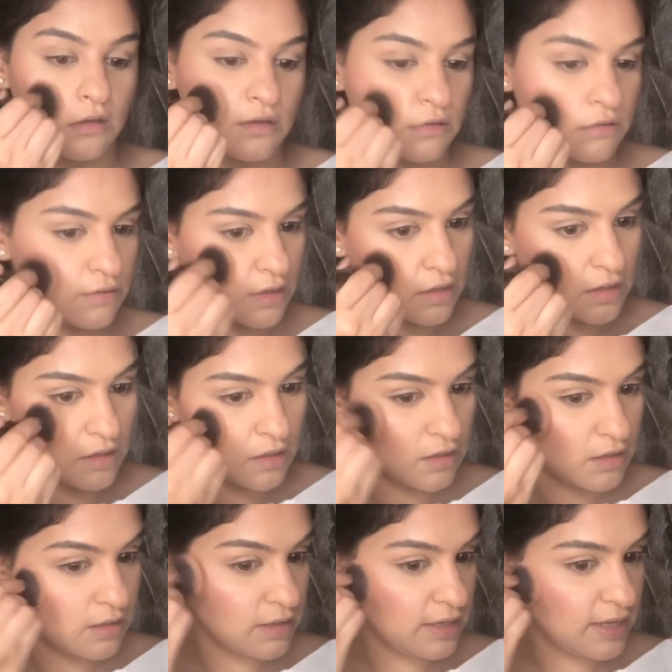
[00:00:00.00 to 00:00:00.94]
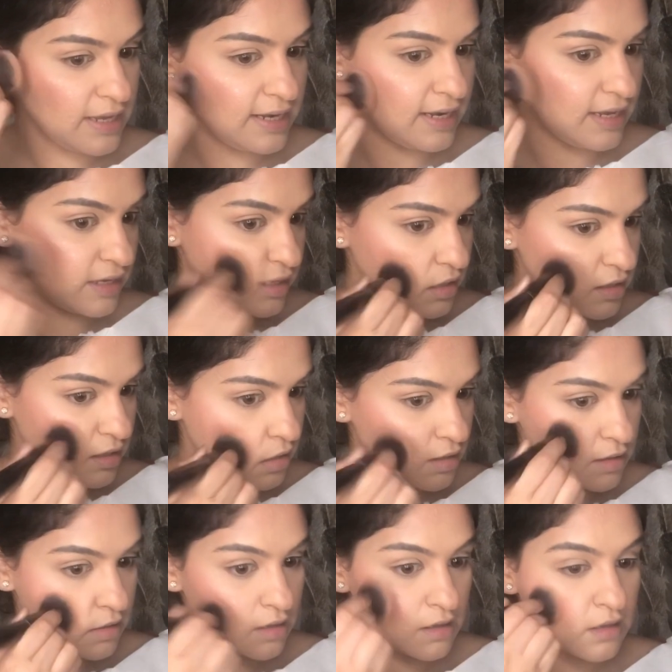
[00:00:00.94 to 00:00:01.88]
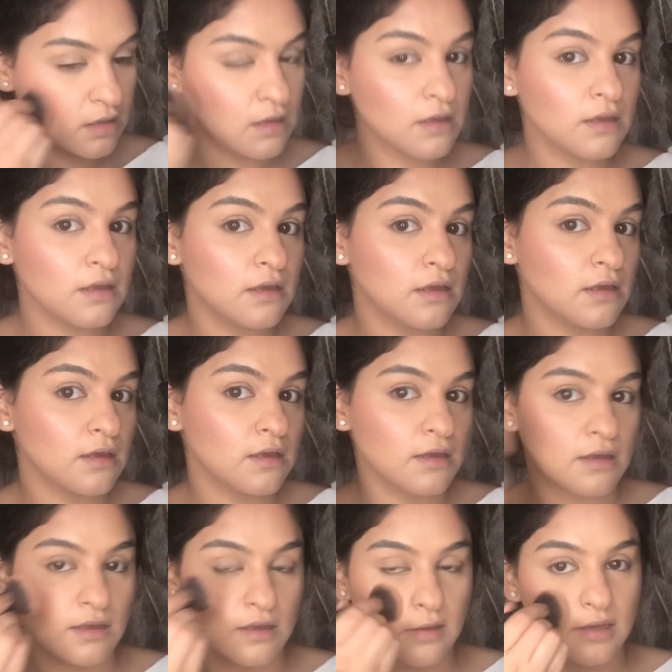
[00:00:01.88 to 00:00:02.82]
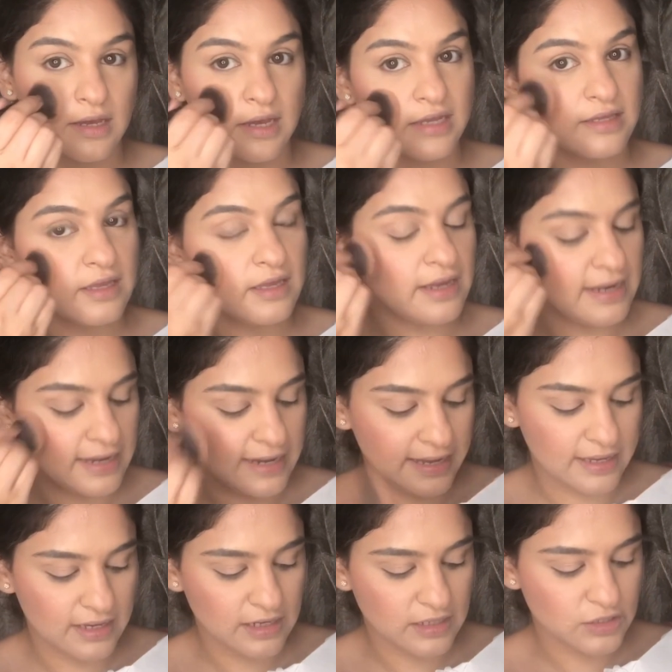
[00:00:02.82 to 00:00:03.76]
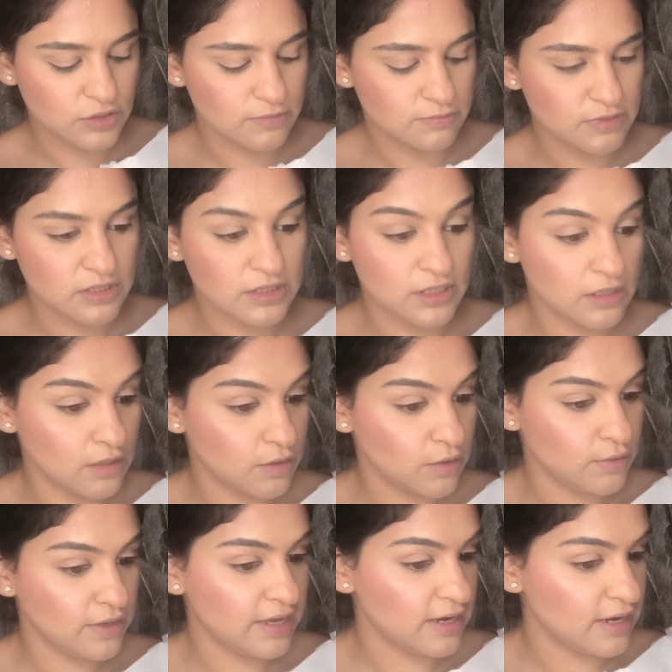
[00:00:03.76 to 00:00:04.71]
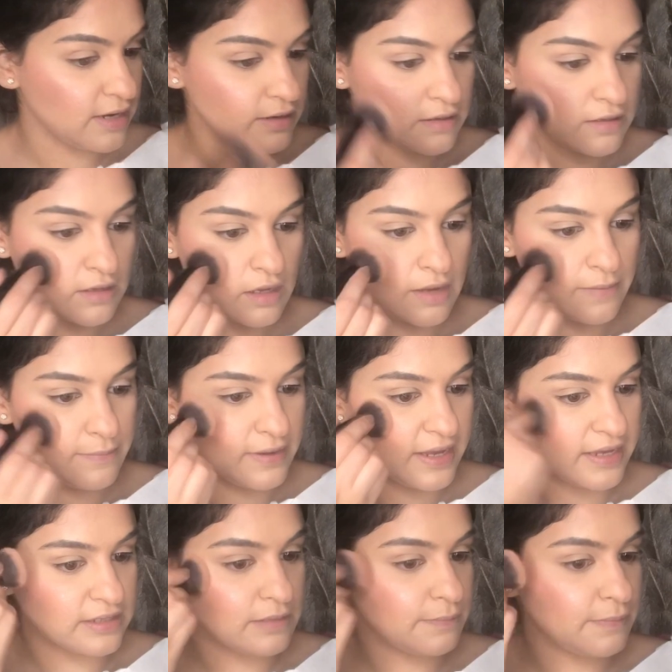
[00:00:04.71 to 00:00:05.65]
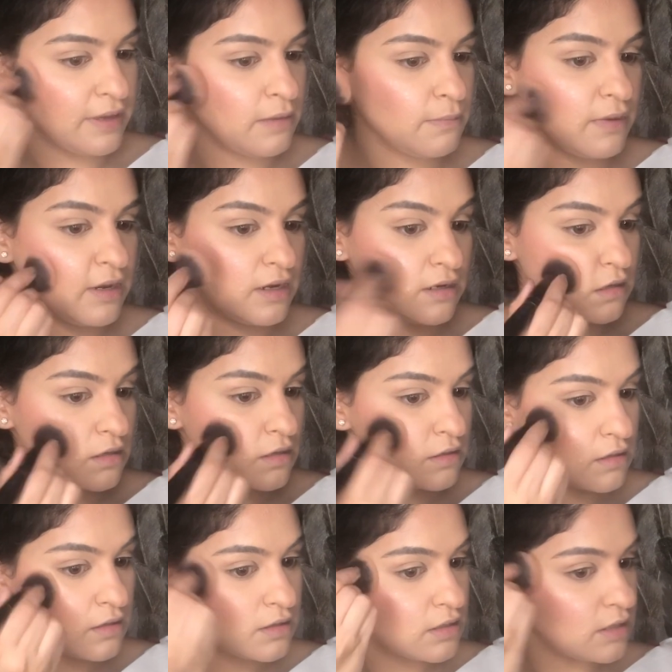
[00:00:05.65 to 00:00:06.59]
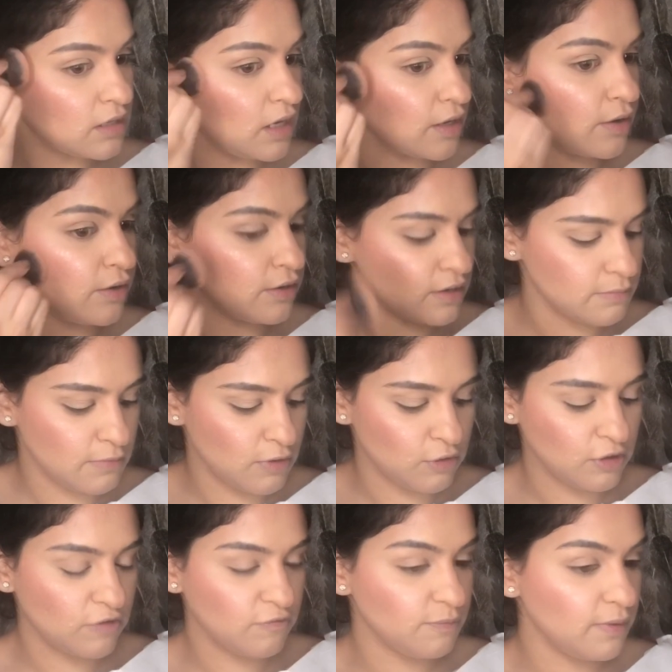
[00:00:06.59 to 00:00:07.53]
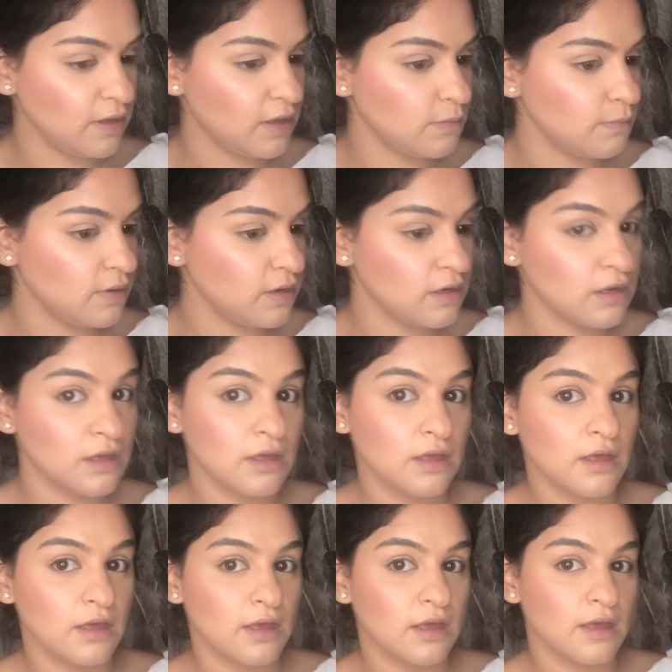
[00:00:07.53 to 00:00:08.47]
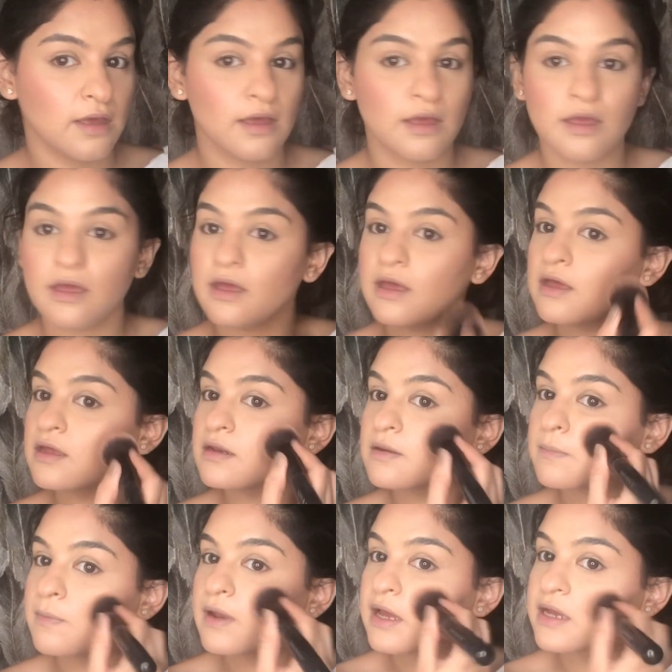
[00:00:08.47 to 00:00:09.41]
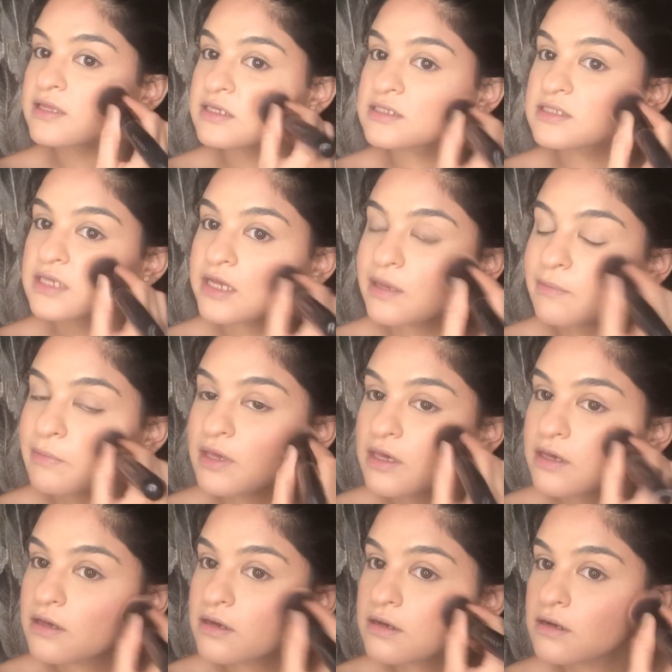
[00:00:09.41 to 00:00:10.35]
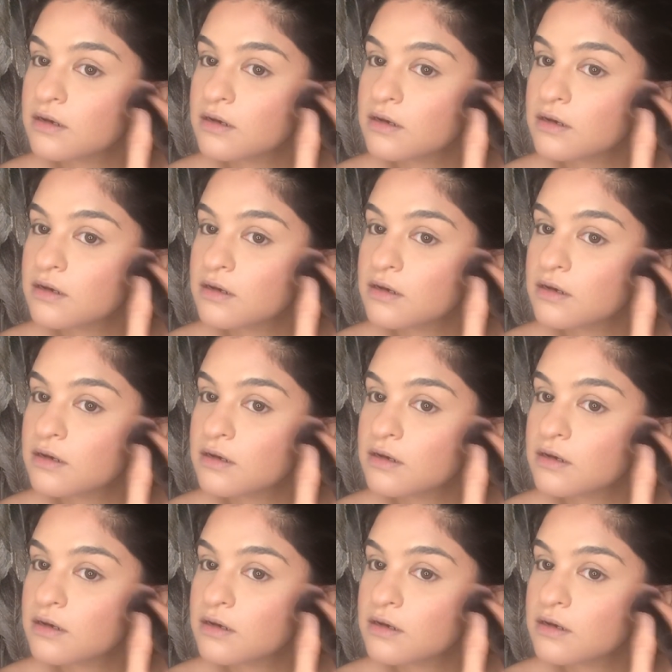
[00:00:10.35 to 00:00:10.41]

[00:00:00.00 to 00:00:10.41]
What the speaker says: Okay, I like it. I think I like it, so I'm just gonna go ahead and apply the pigment, a good amount of pigment, and apply the same here.